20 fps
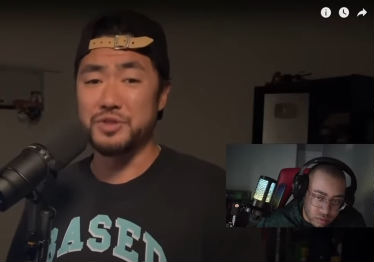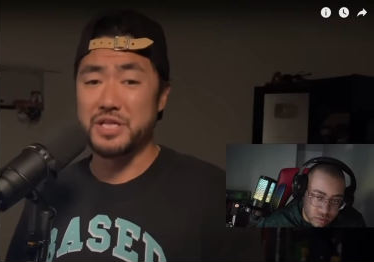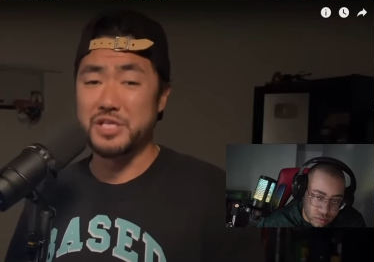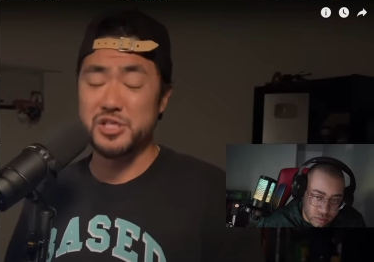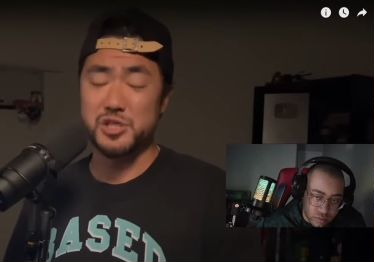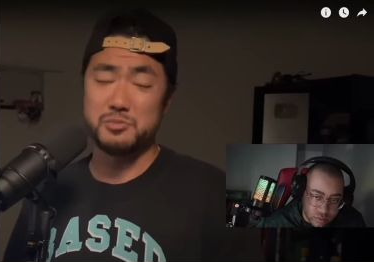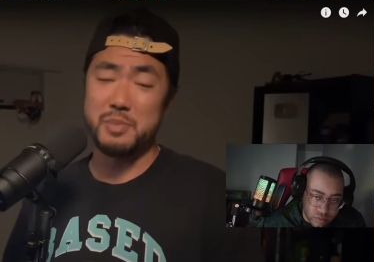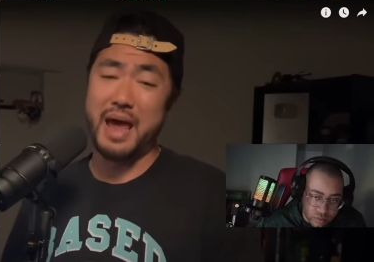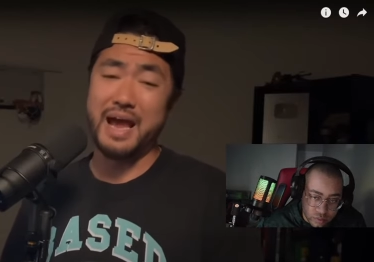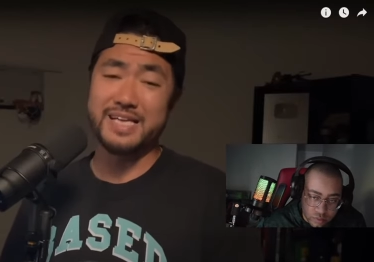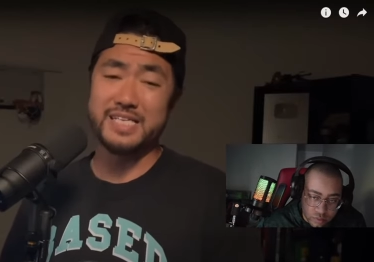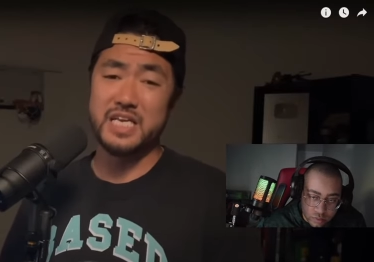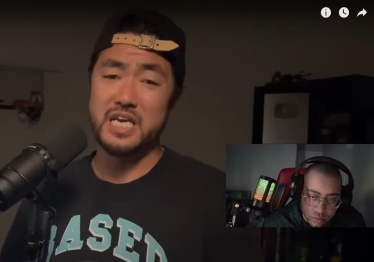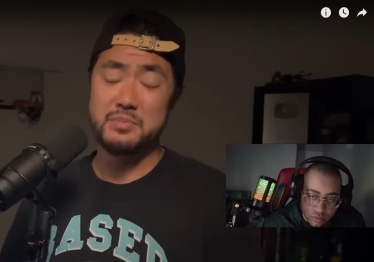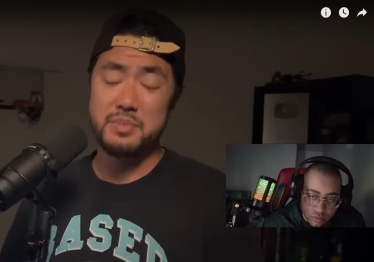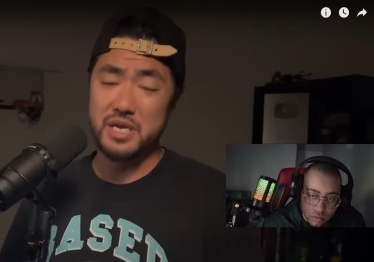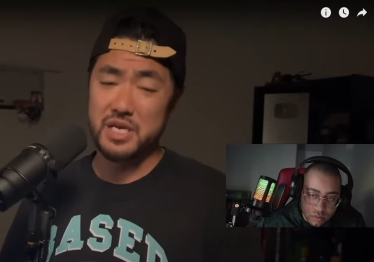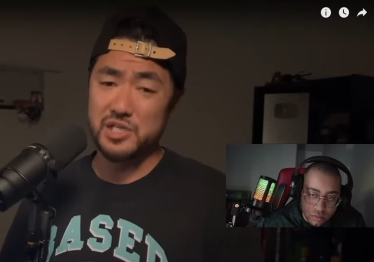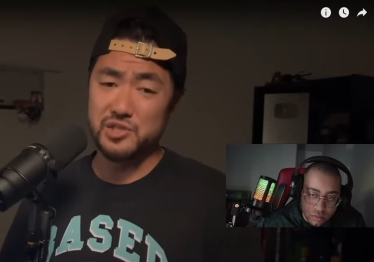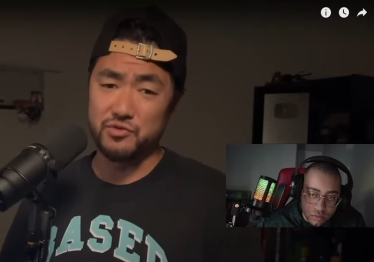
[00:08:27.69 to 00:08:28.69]
Speaker 1: that smacked
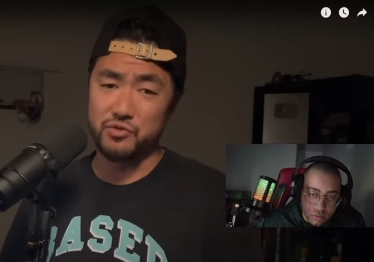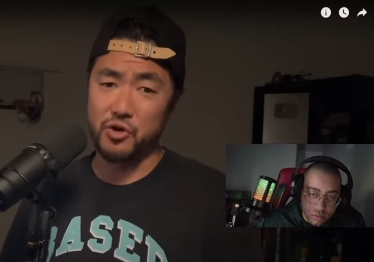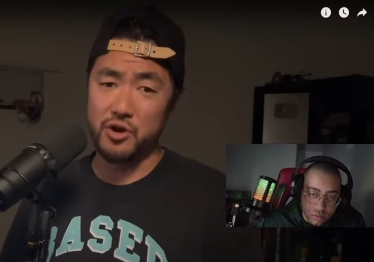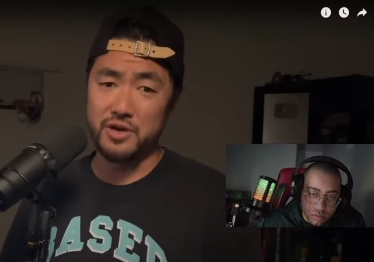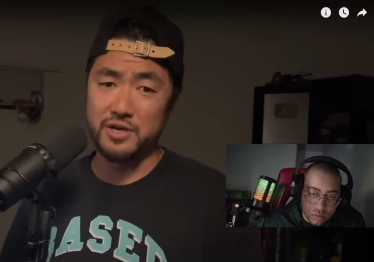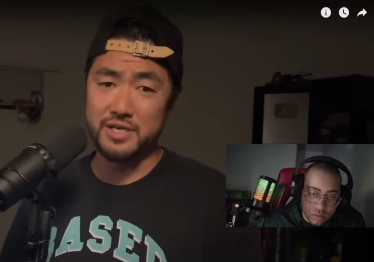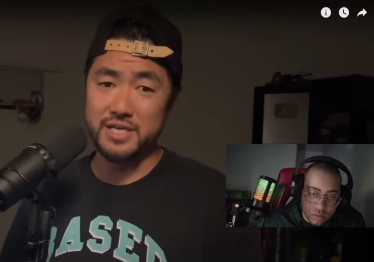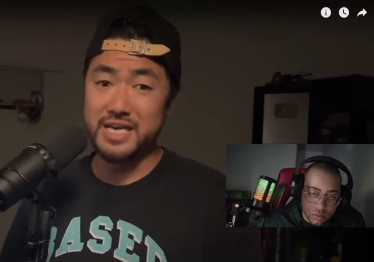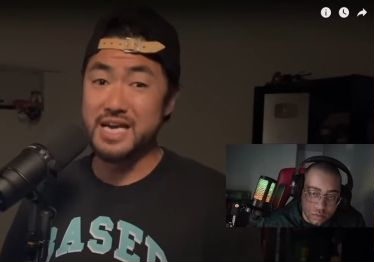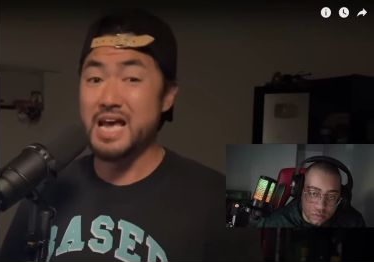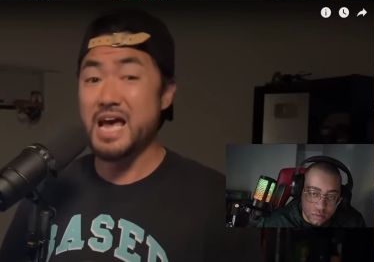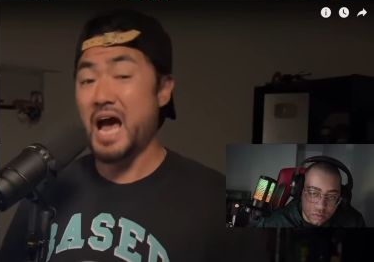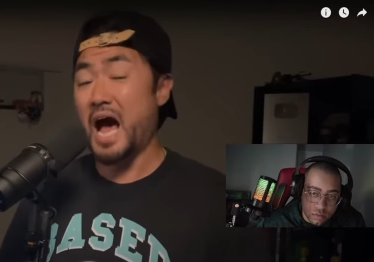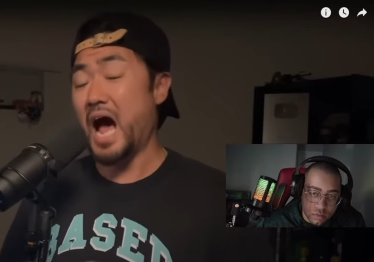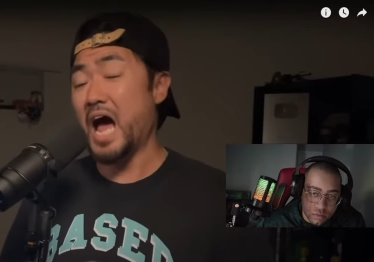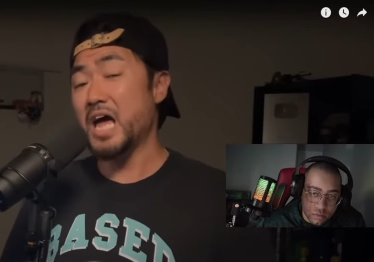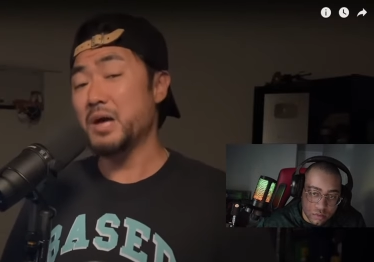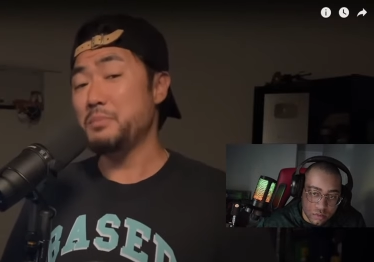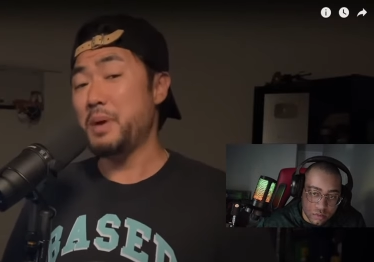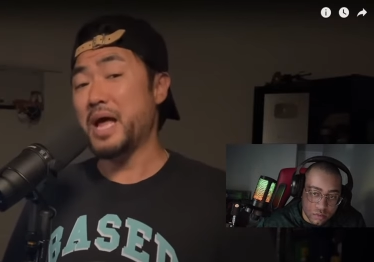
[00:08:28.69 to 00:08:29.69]
him and his friend,
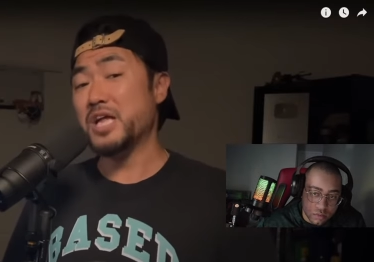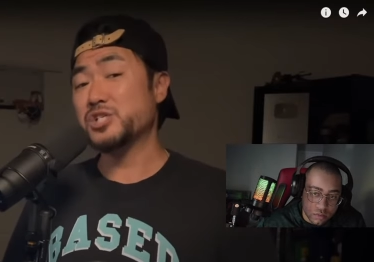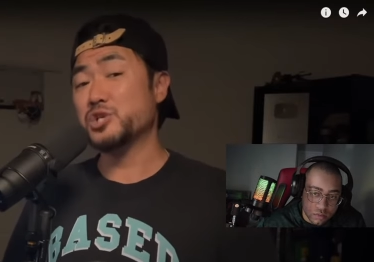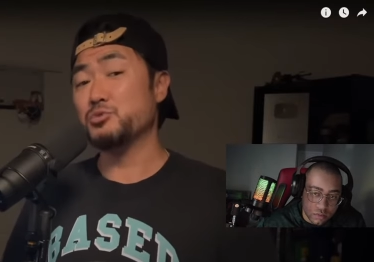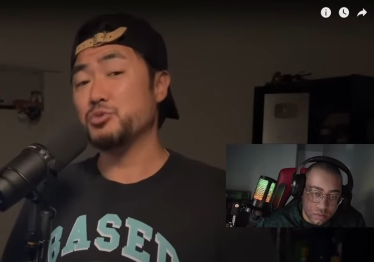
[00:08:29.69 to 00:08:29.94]
I imagine